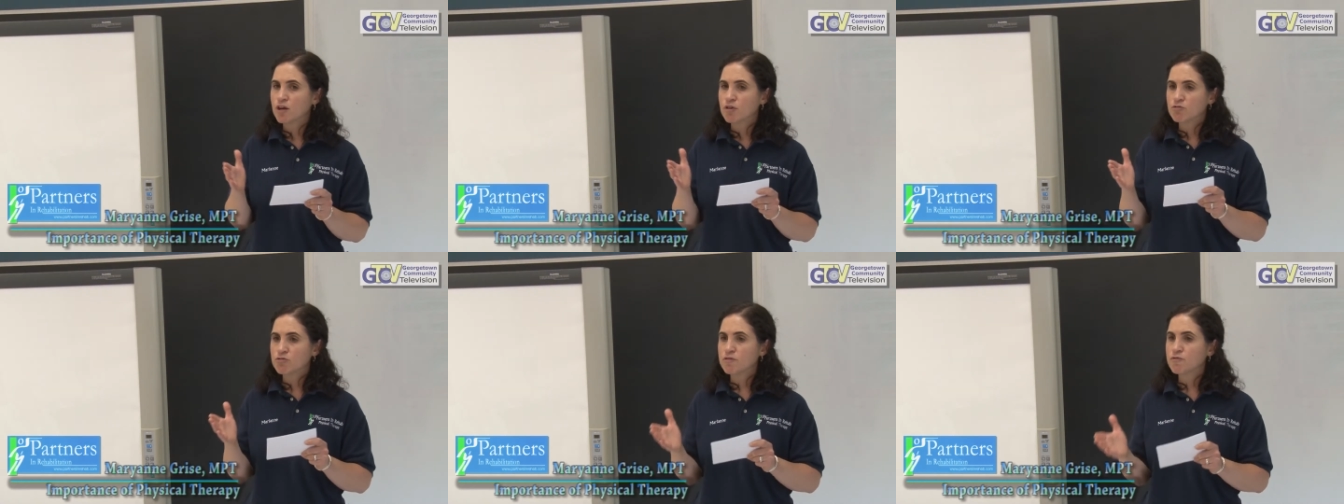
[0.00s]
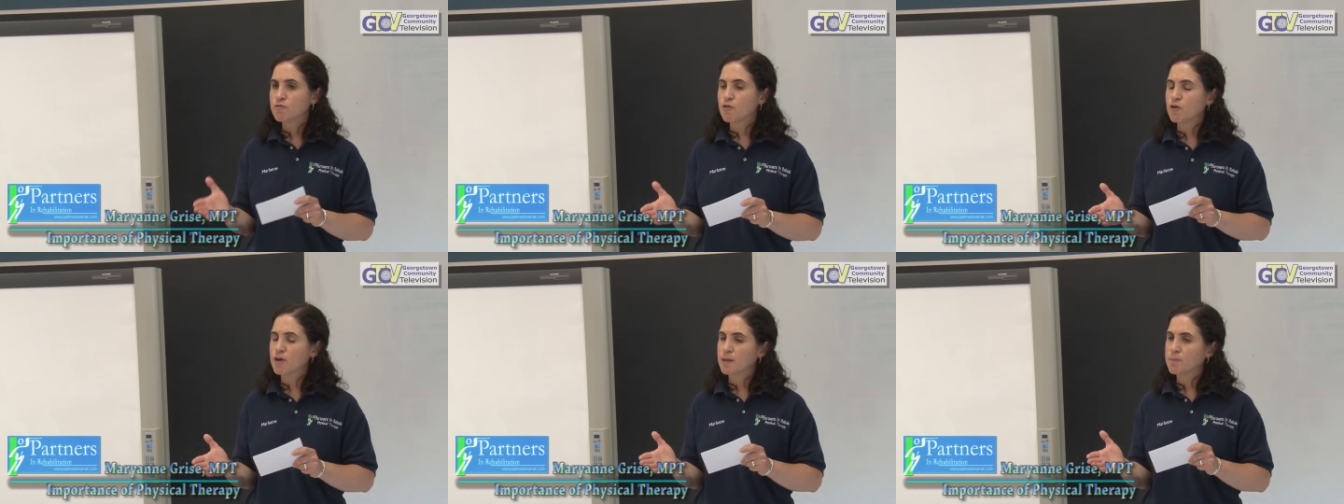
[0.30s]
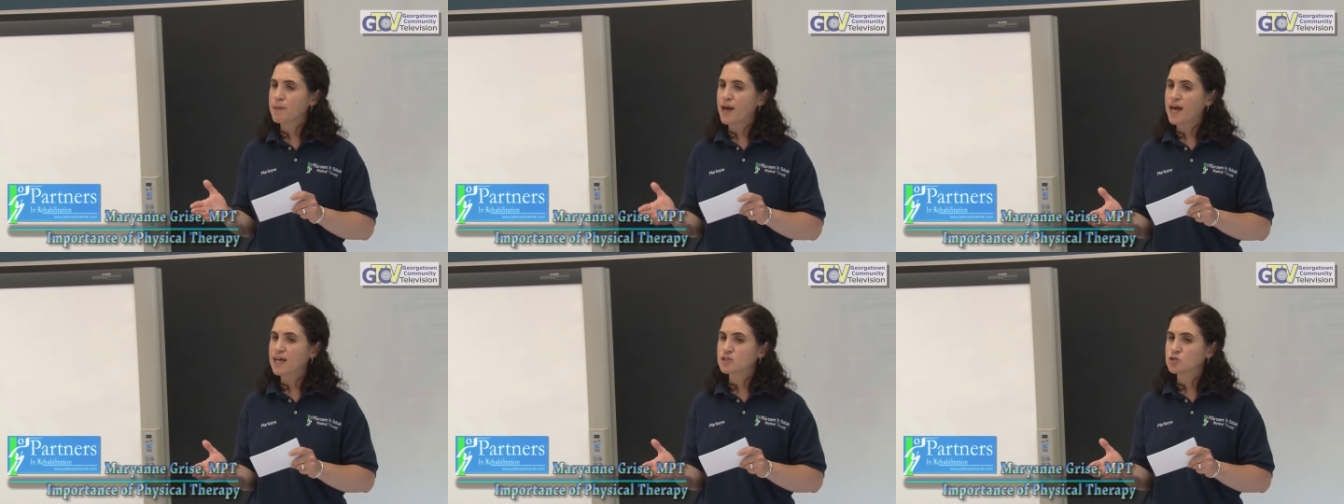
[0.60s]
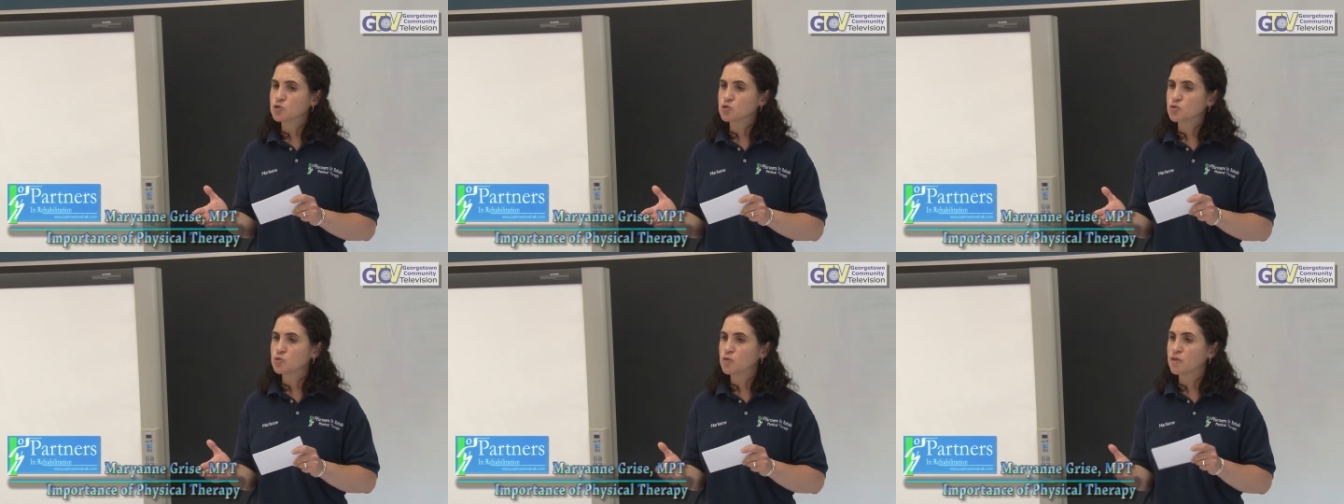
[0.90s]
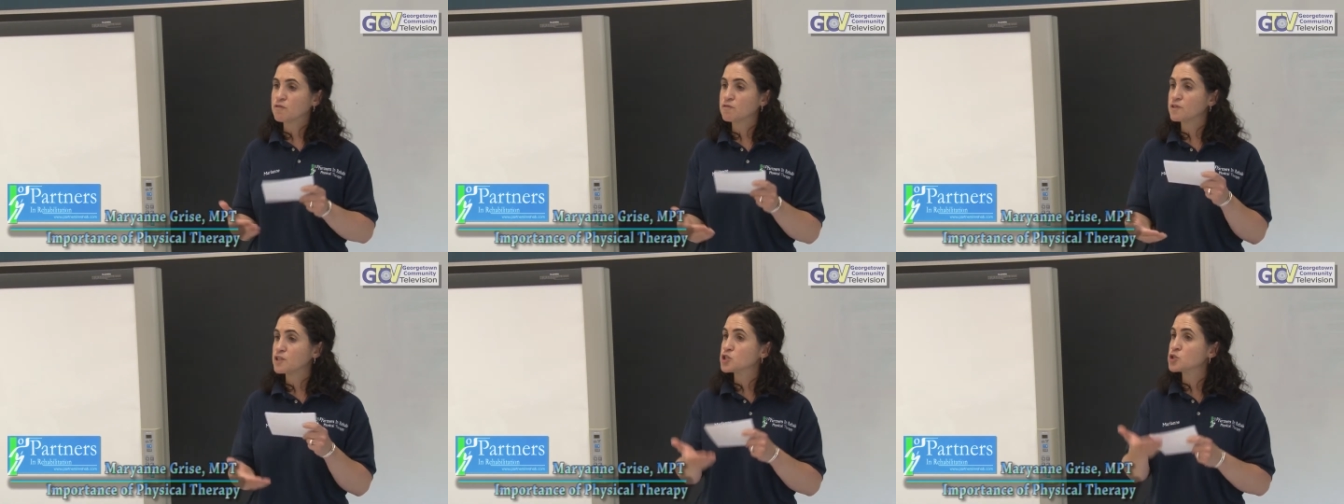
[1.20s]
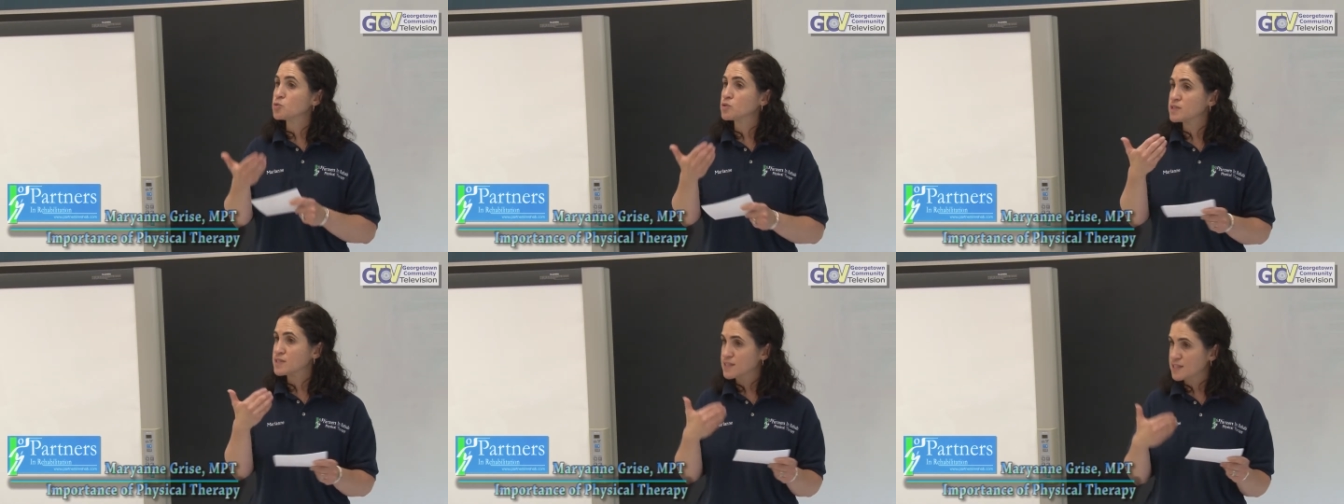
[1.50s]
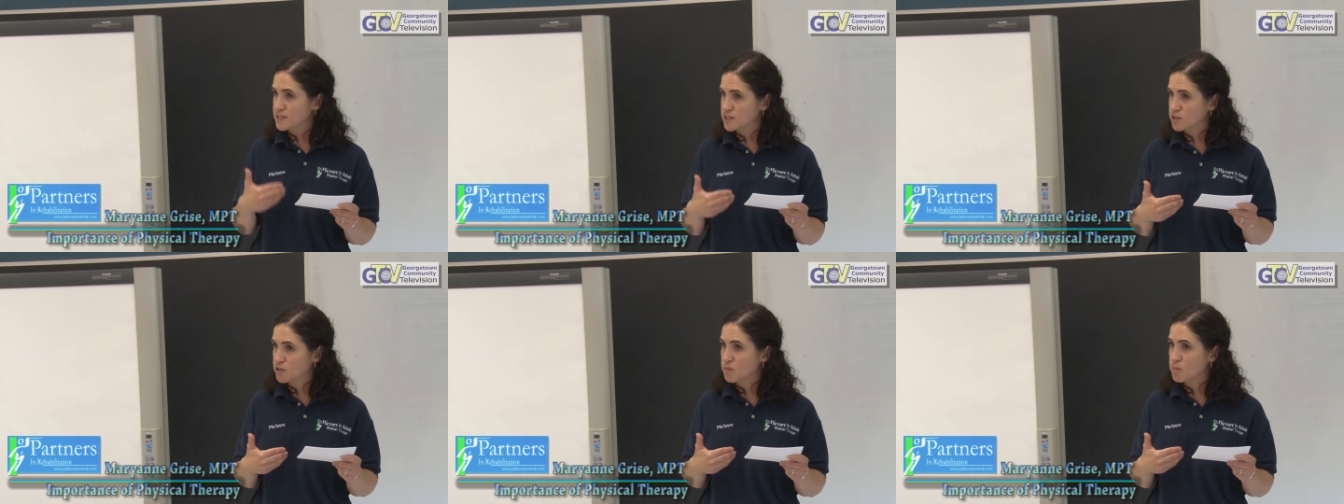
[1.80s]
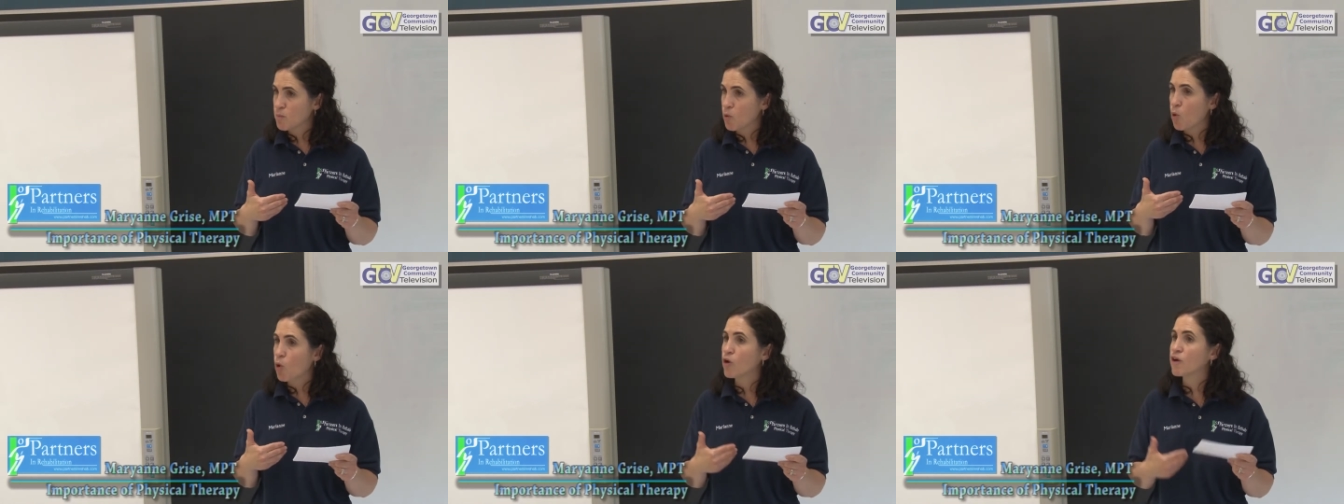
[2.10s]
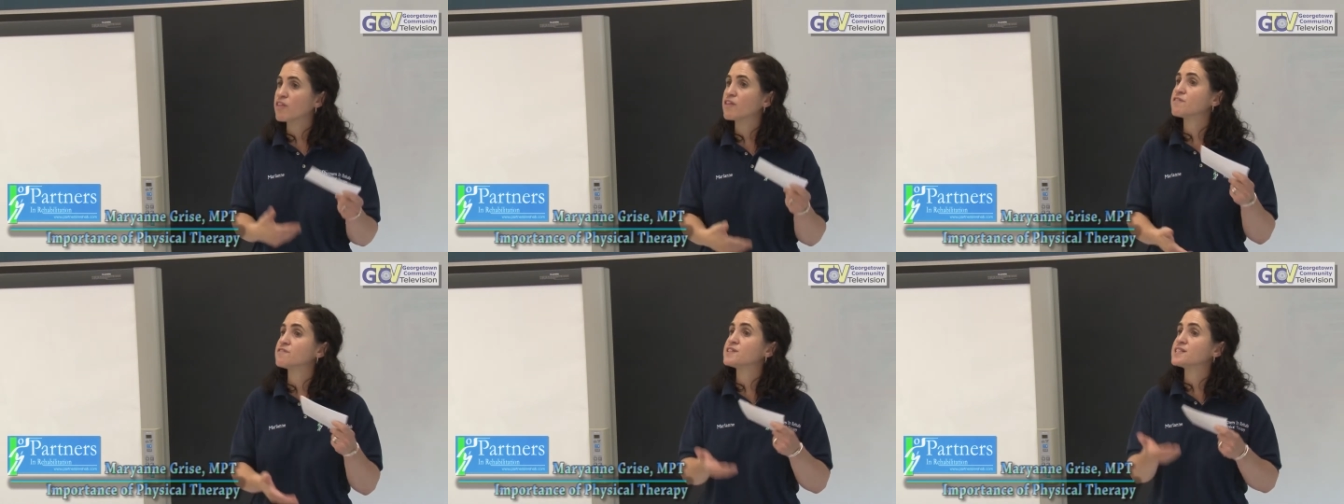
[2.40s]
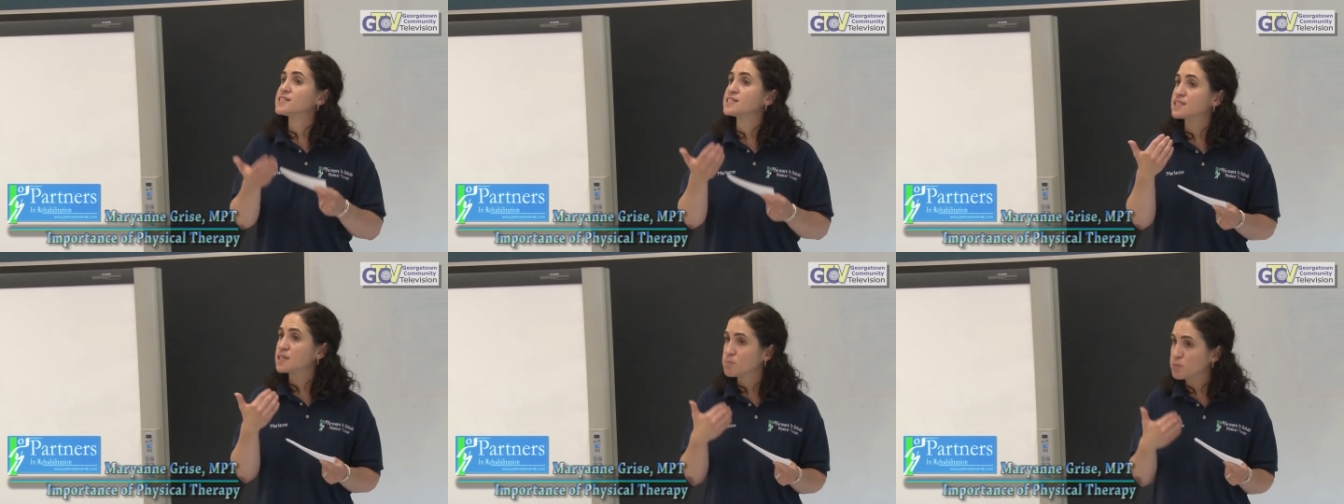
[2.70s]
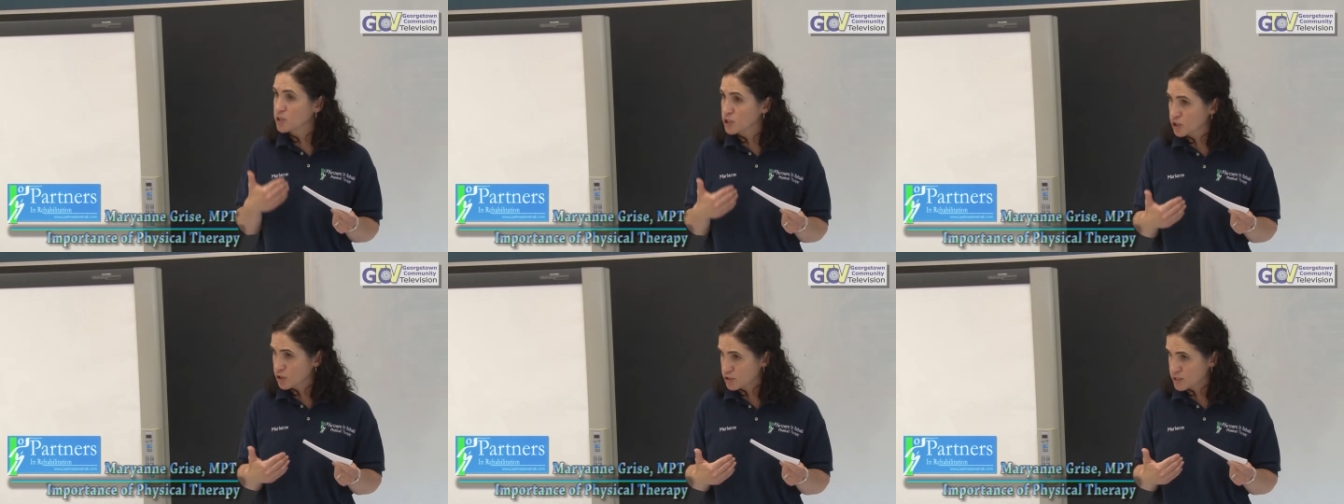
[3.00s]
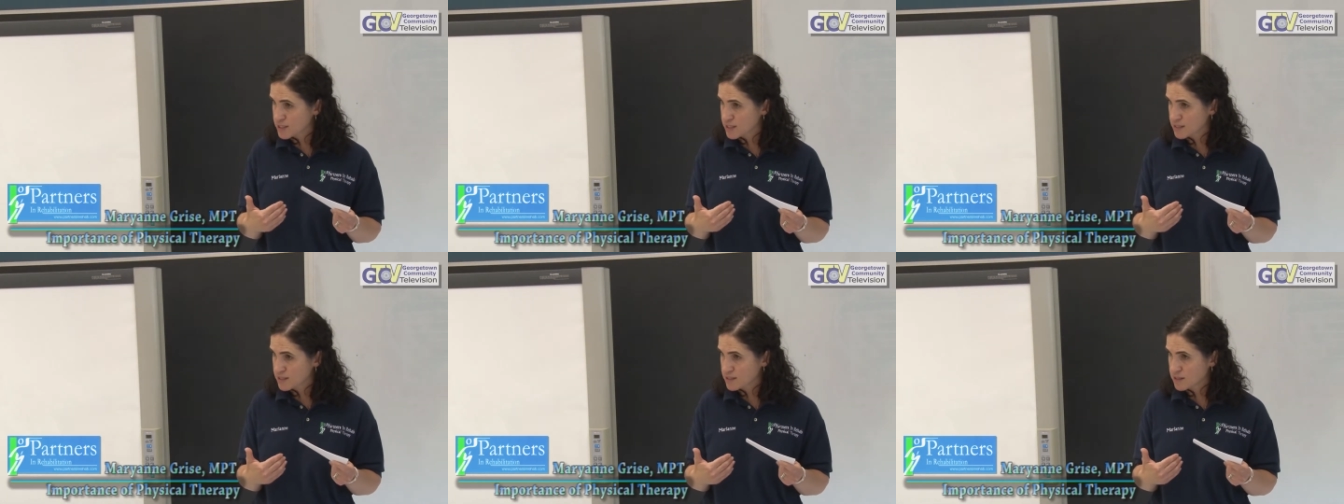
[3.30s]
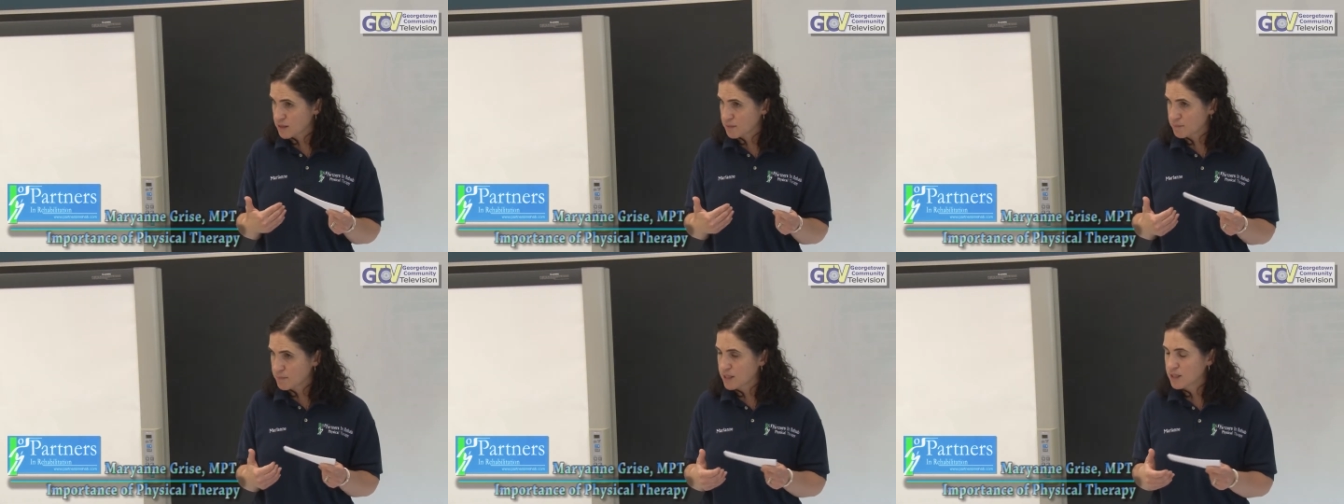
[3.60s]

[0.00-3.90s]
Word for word: referring back to the visual system or the vestibular system.